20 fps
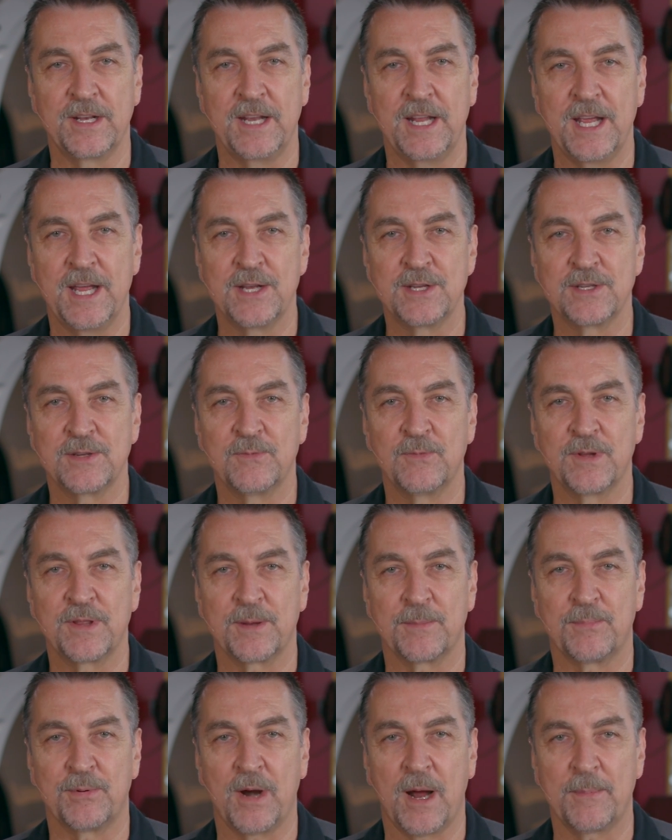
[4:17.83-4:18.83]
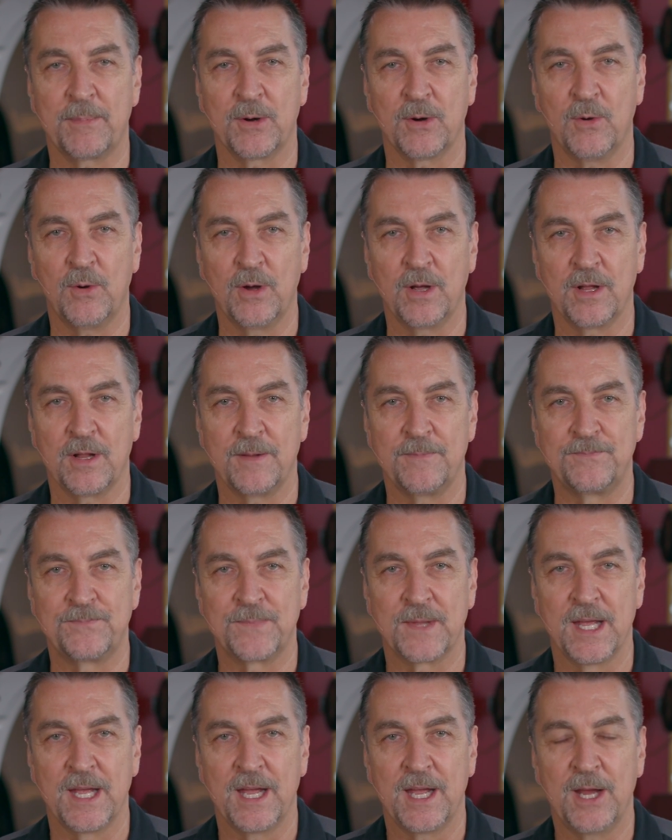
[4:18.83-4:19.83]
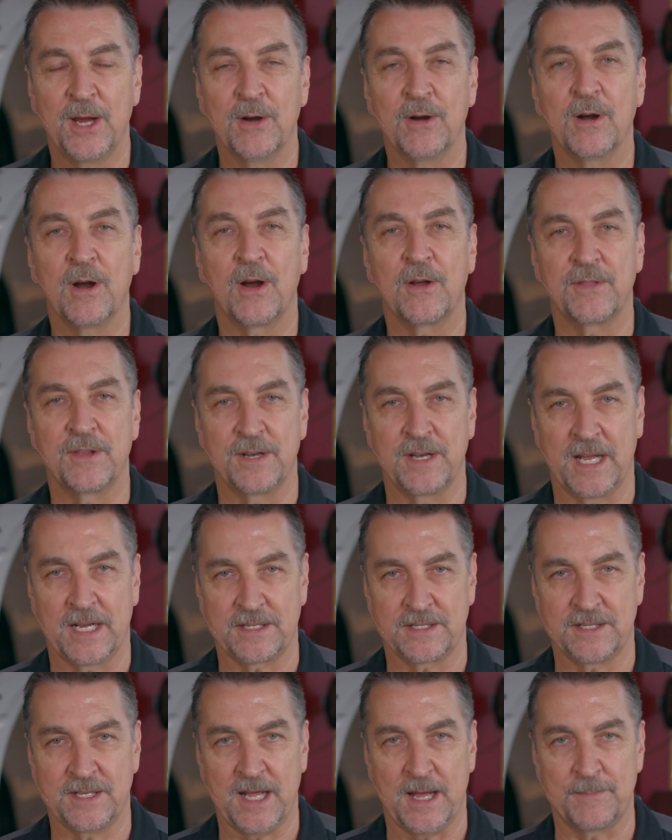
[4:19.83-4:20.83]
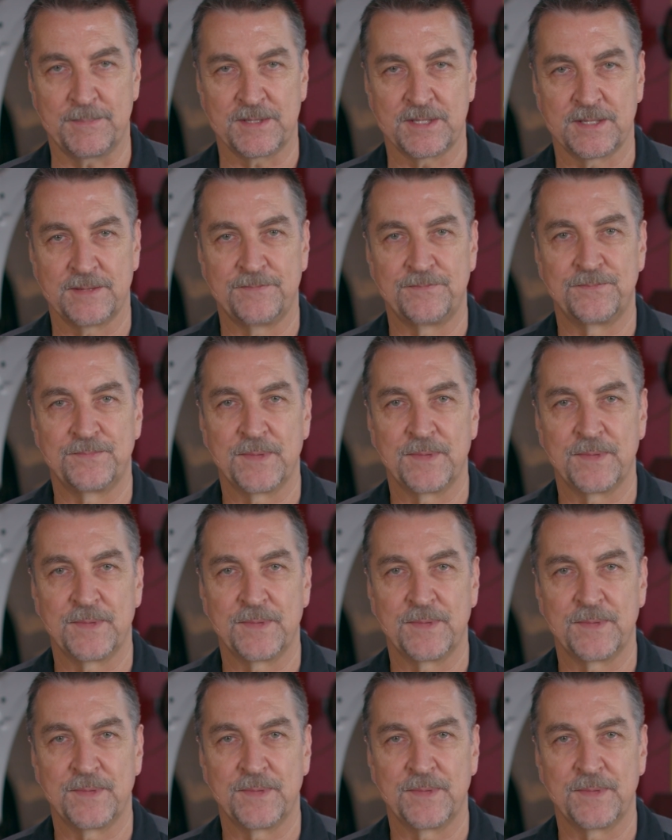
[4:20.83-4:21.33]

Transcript: the engine with the proper oil, here are the next steps.